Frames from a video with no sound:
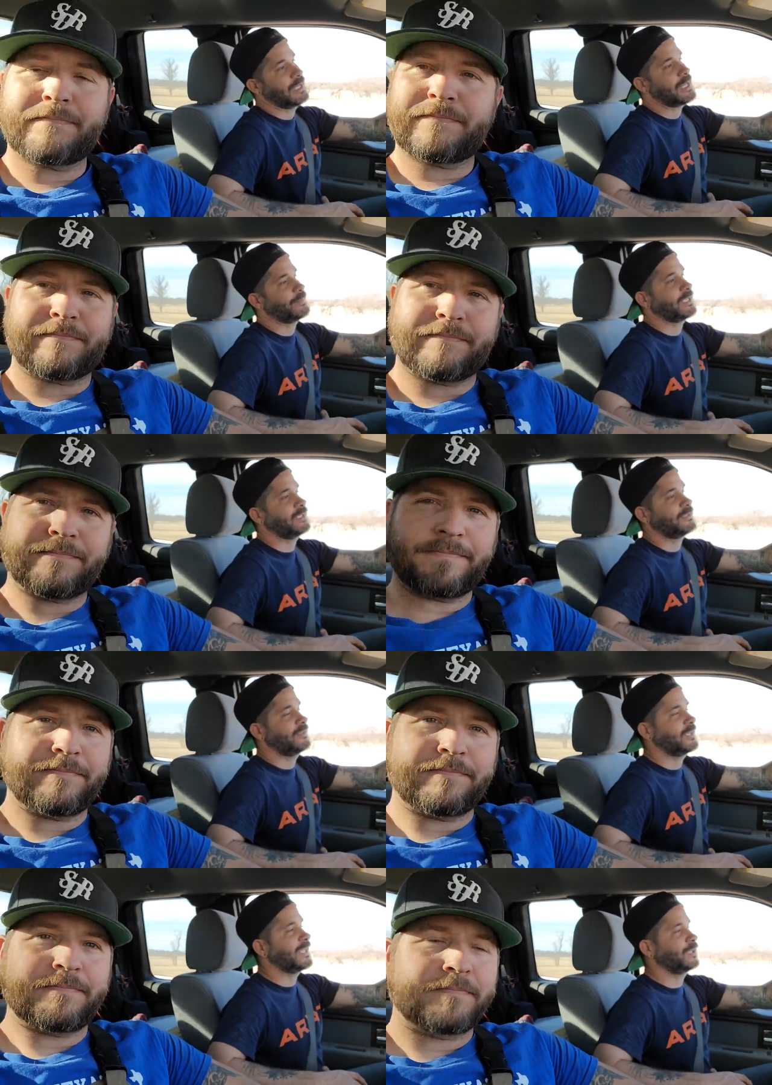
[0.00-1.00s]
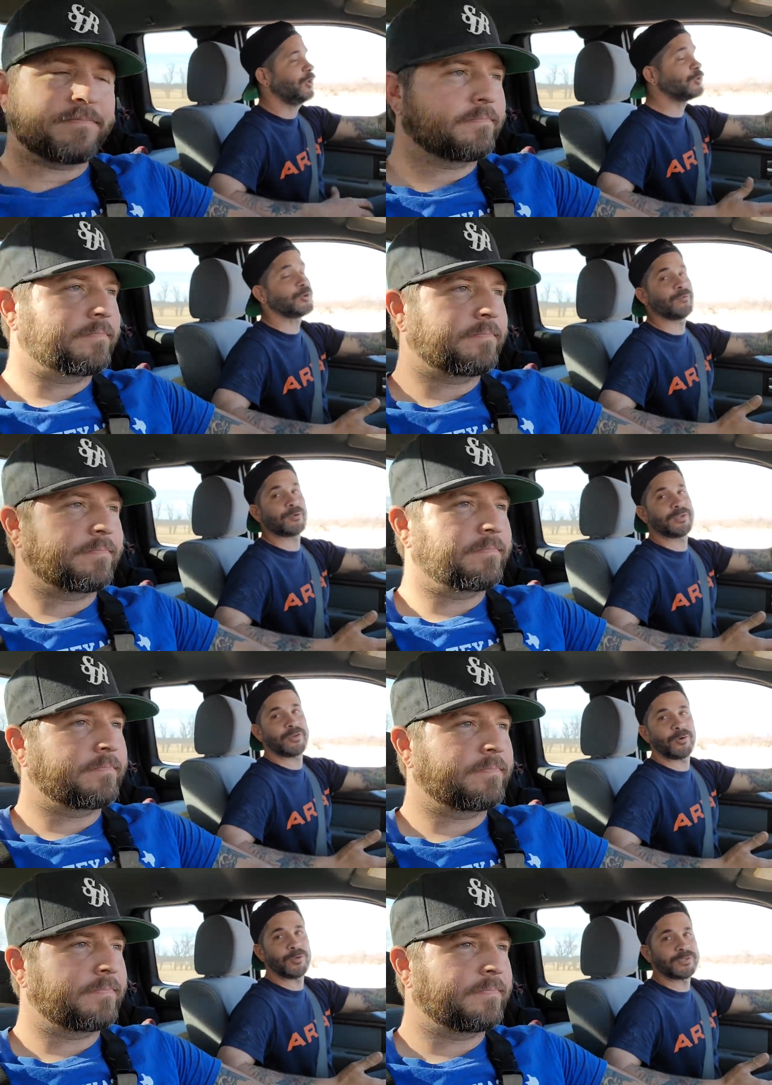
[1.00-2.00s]
Speaker 1: I mean, they look cooler when
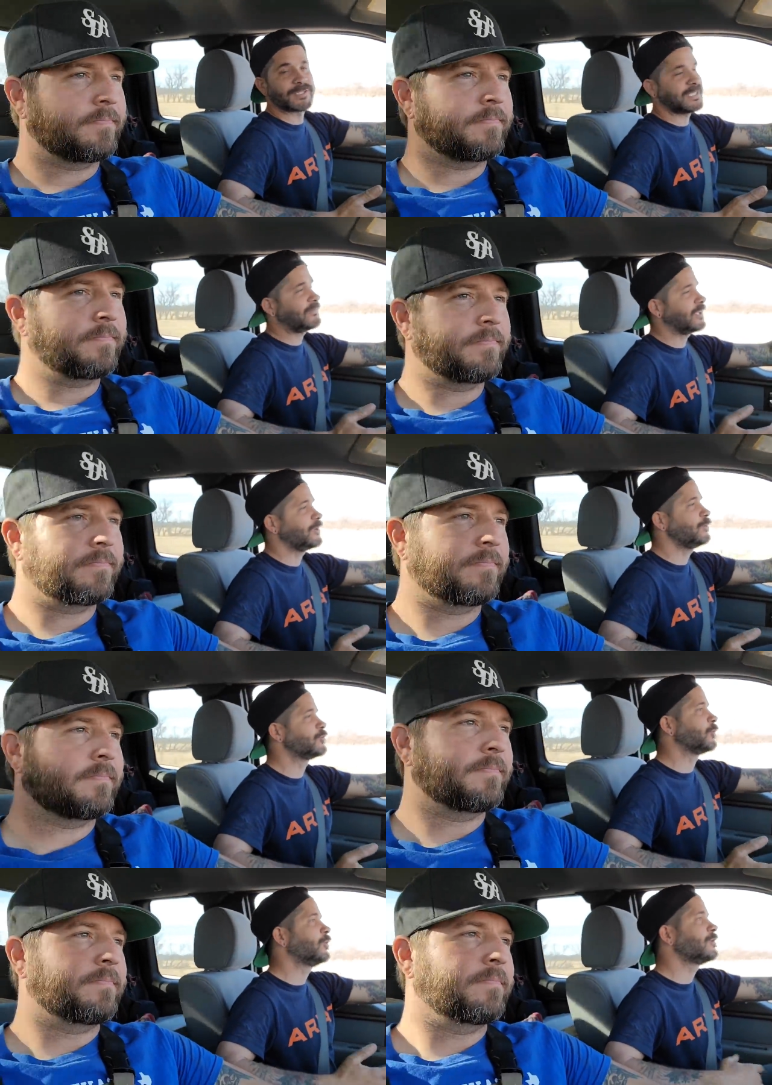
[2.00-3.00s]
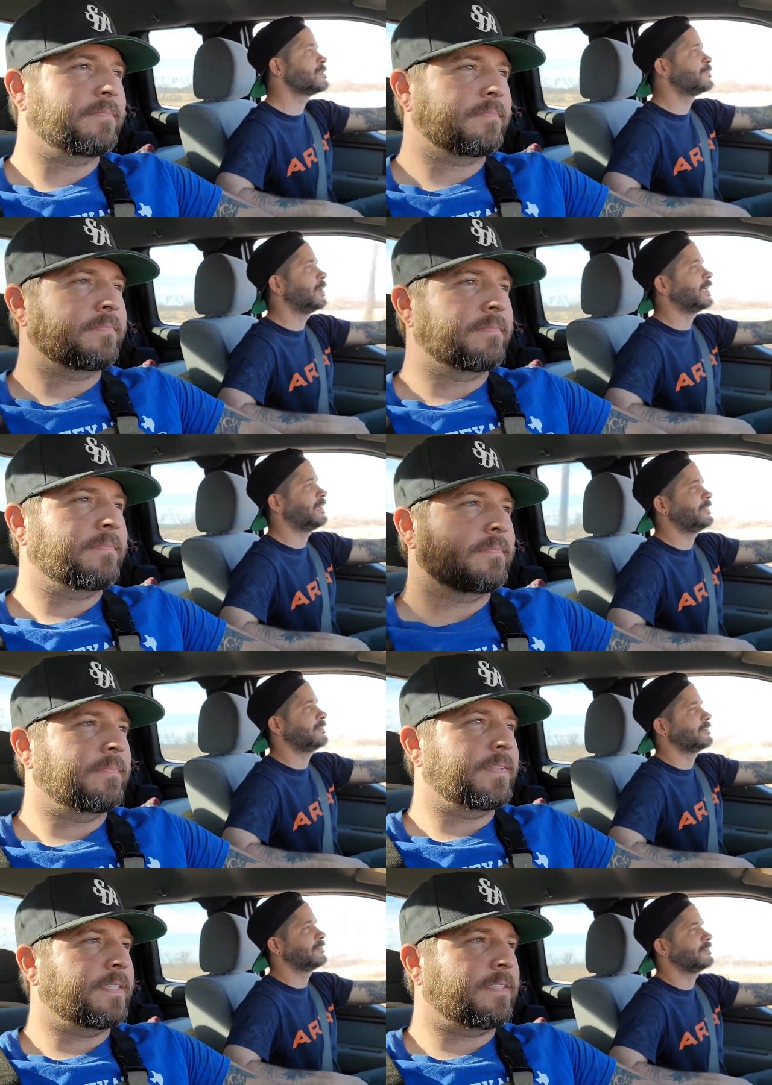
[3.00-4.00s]
they're older because they have the huge horns, but
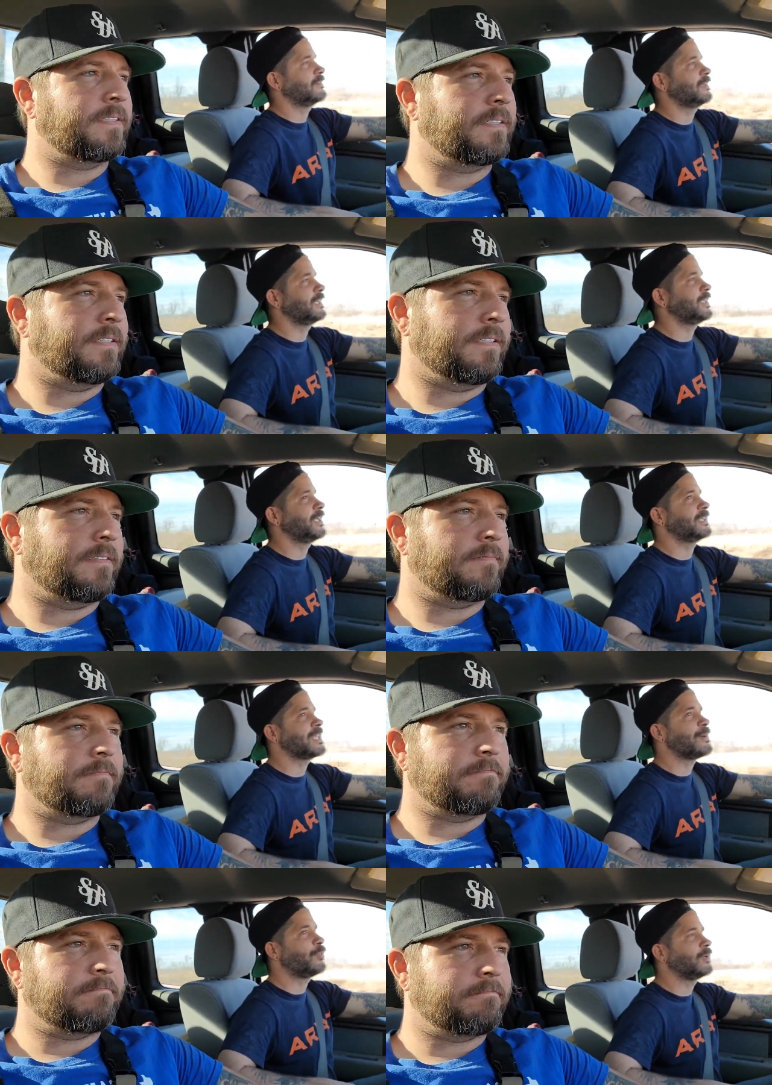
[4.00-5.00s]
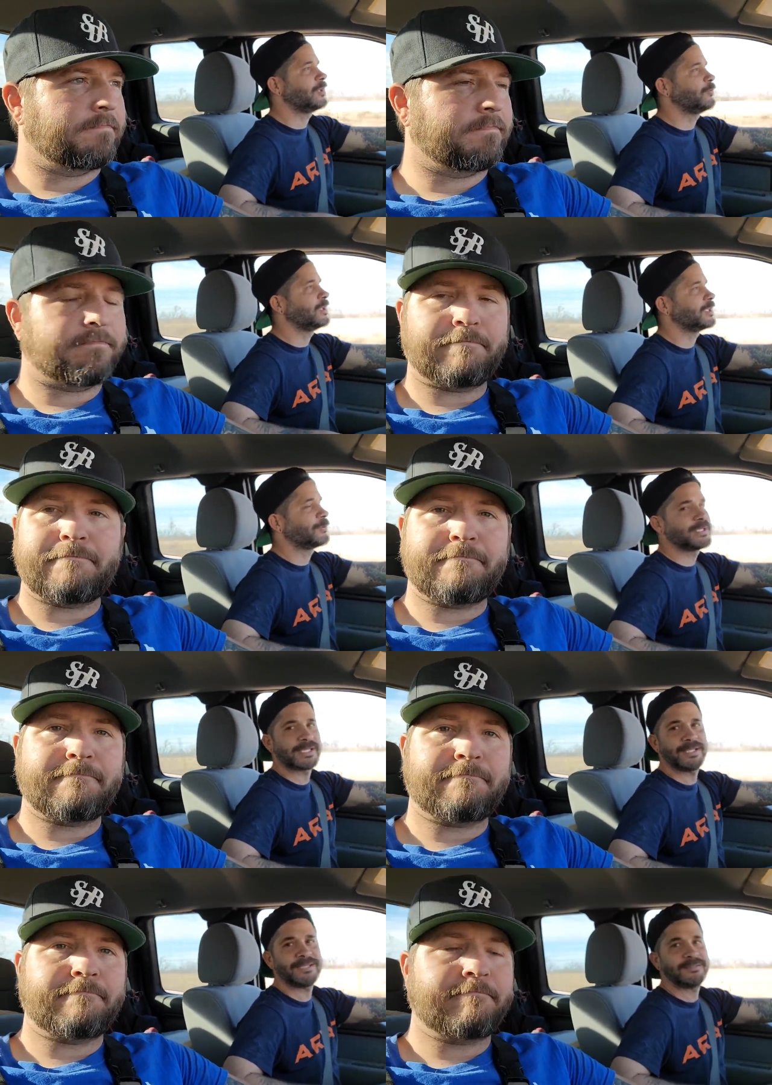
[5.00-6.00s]
at that point you're really
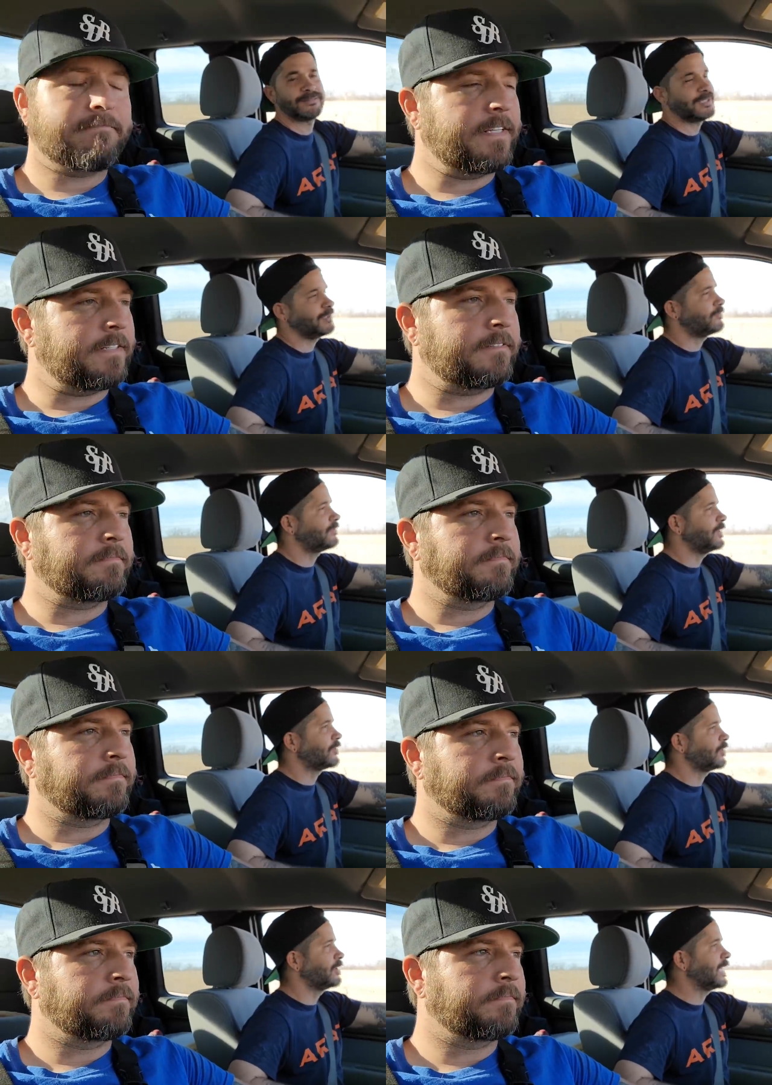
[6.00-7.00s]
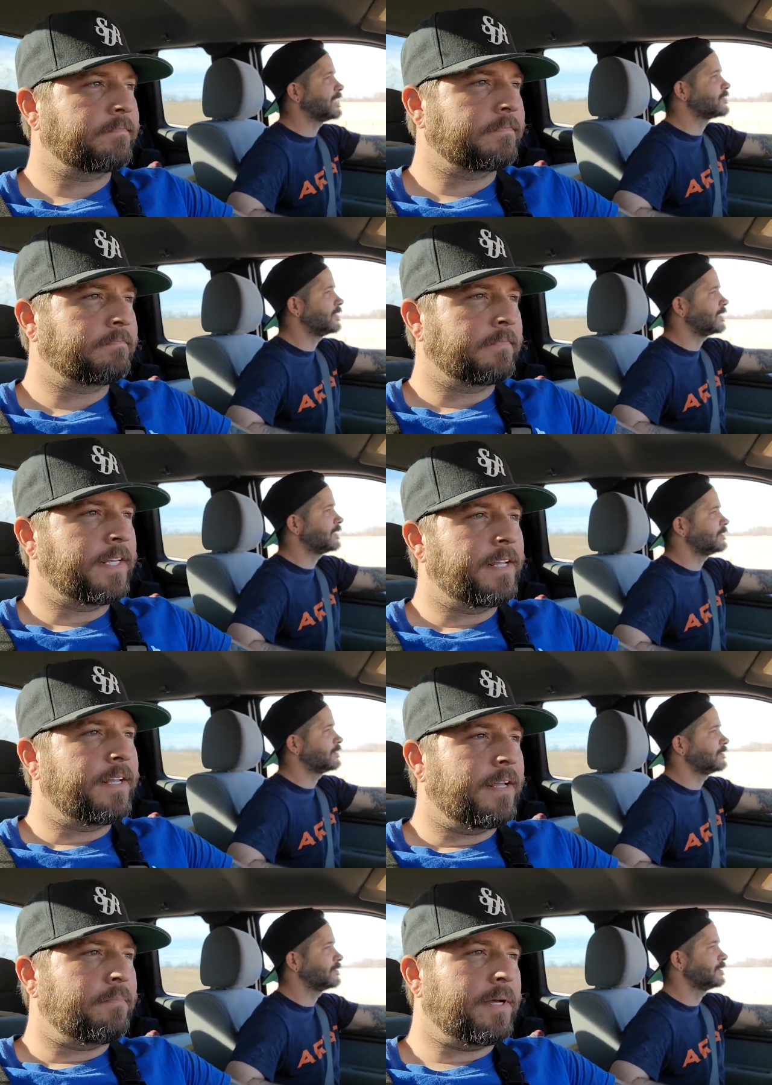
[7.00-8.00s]
risking
Speaker 2: it uh, yeah. if they're nice or not.
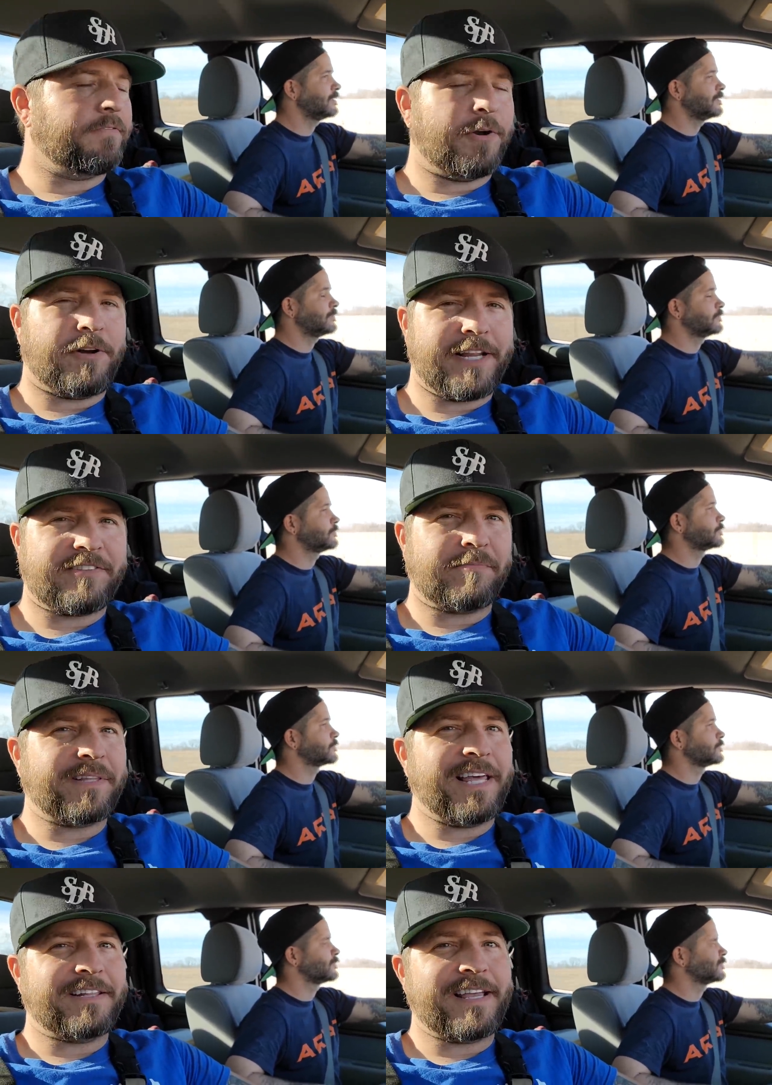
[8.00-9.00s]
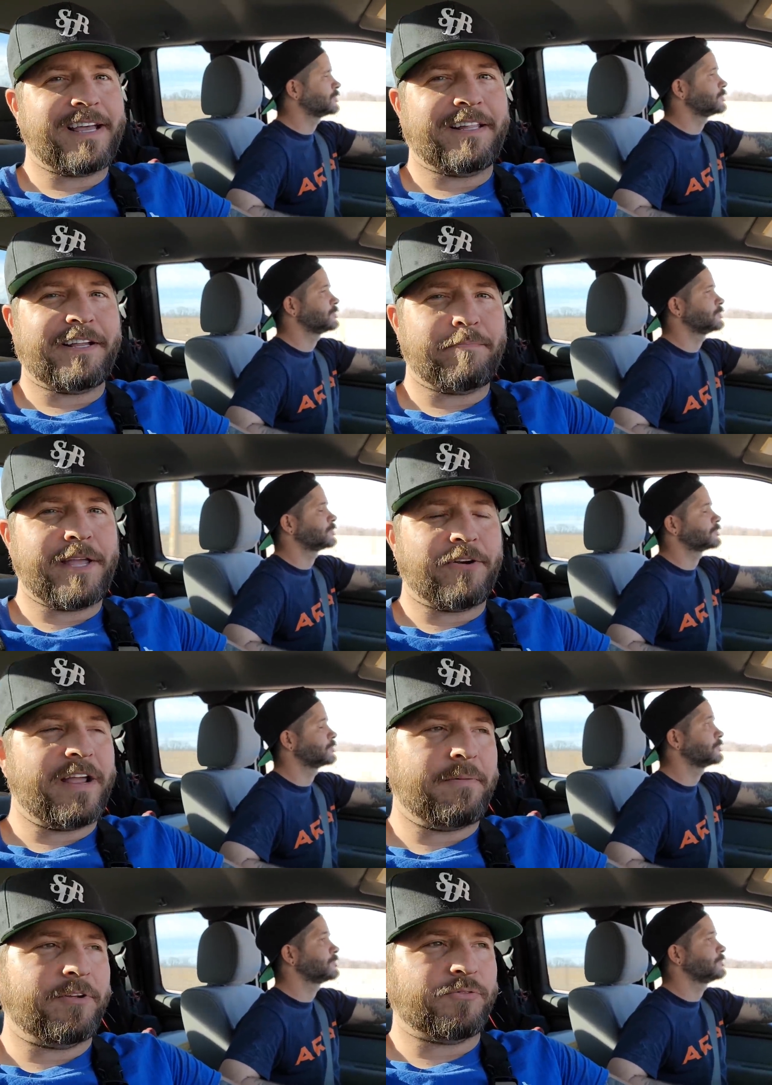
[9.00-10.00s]
But if we were to get something like that, like bigger
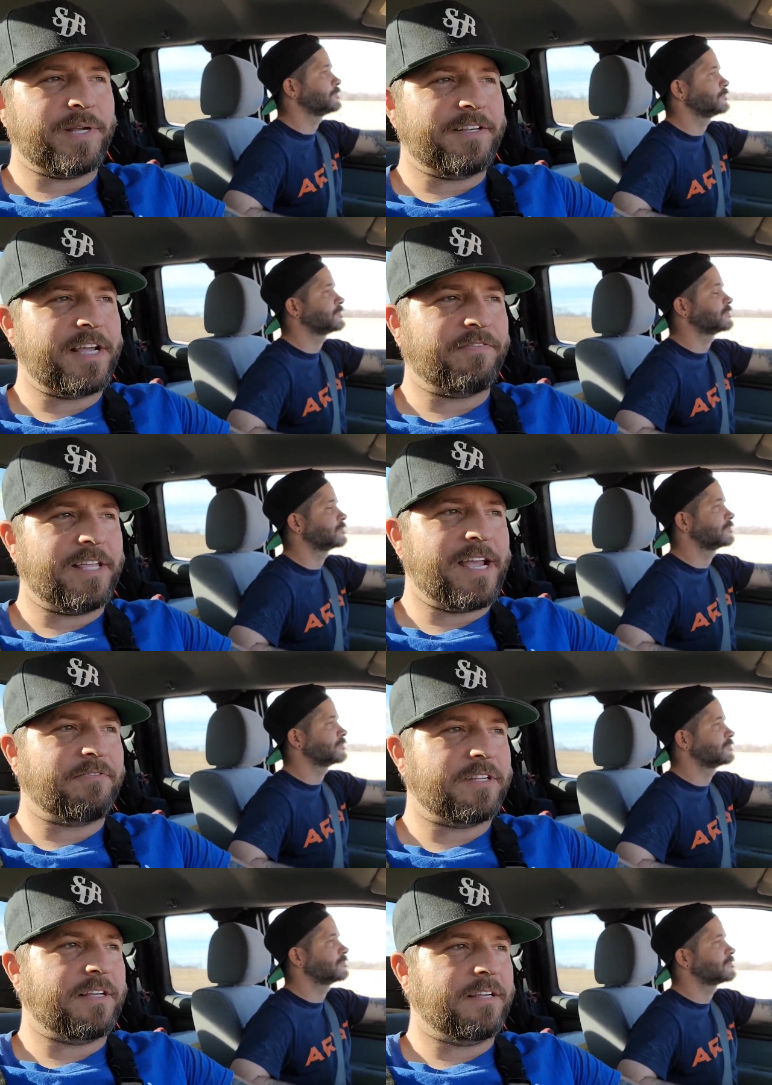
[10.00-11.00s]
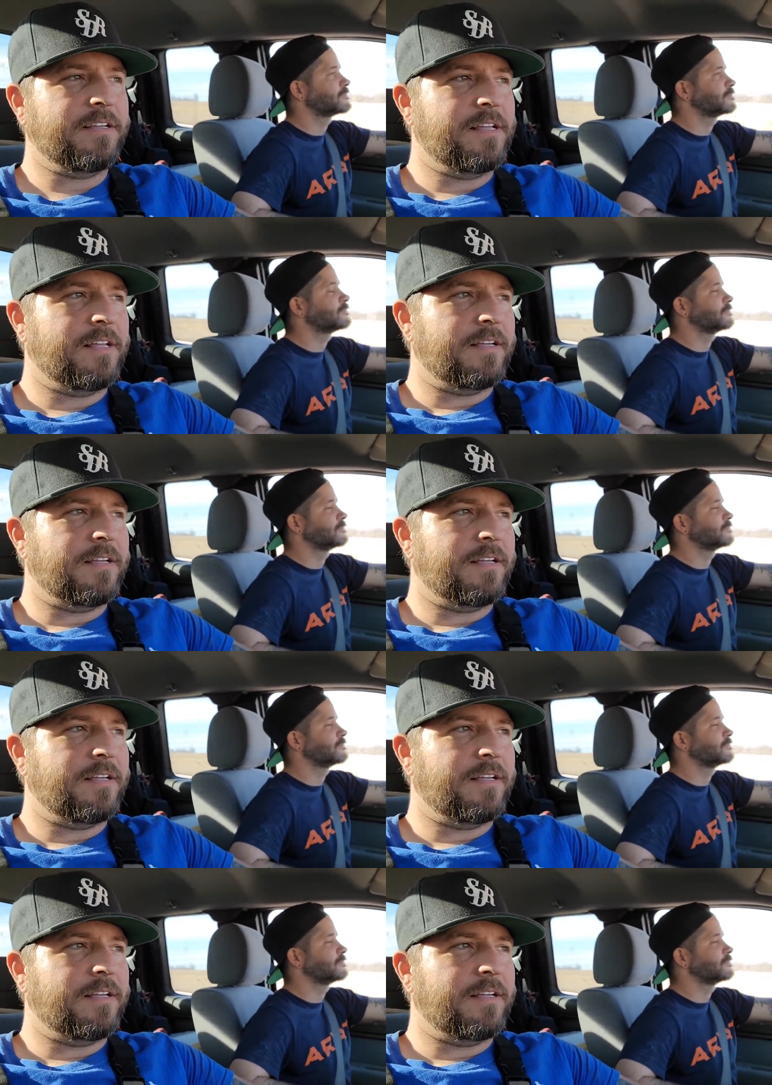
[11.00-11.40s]
animals, we'd definitely have to